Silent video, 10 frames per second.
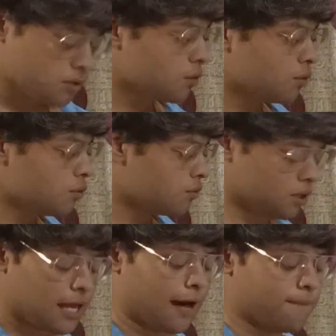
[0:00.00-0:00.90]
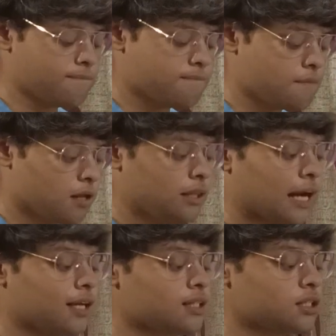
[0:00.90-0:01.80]
So, yeah,
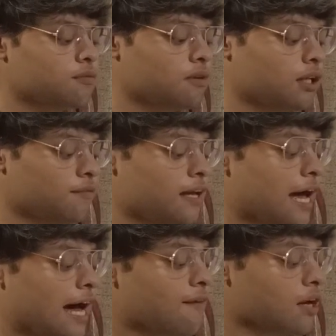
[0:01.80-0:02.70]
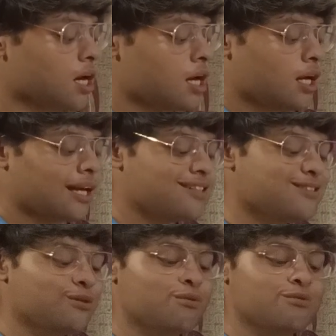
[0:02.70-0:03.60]
ninth one we have,
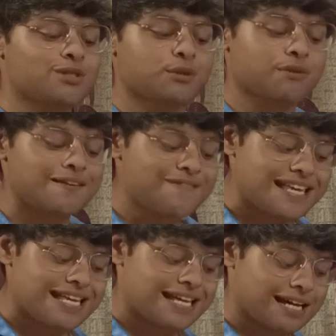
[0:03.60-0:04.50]
ils ont suivi.